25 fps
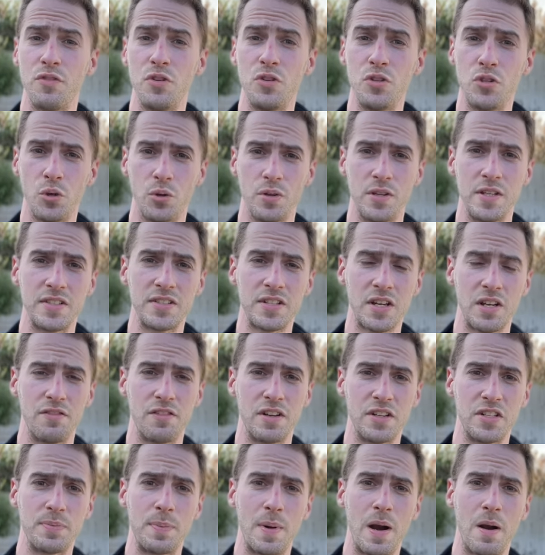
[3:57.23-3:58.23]
you enjoy these kind of
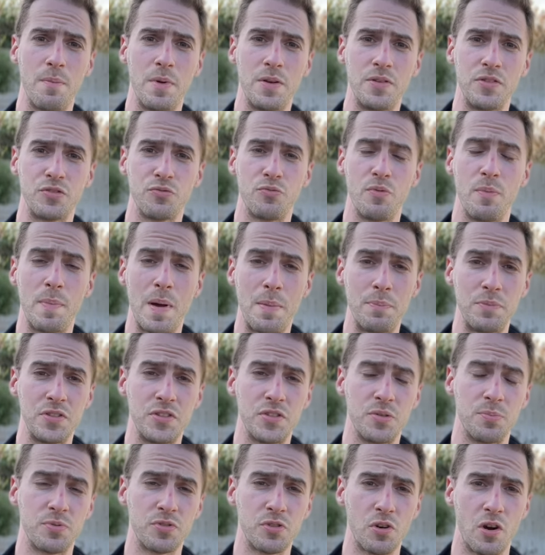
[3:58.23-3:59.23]
experiments, remember to
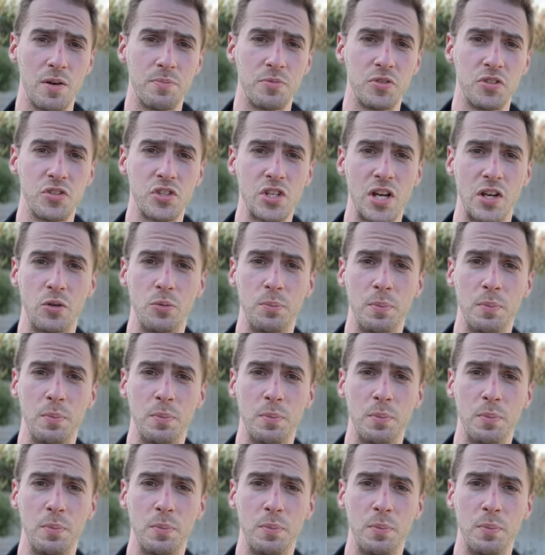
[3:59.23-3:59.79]
subscribe to the channel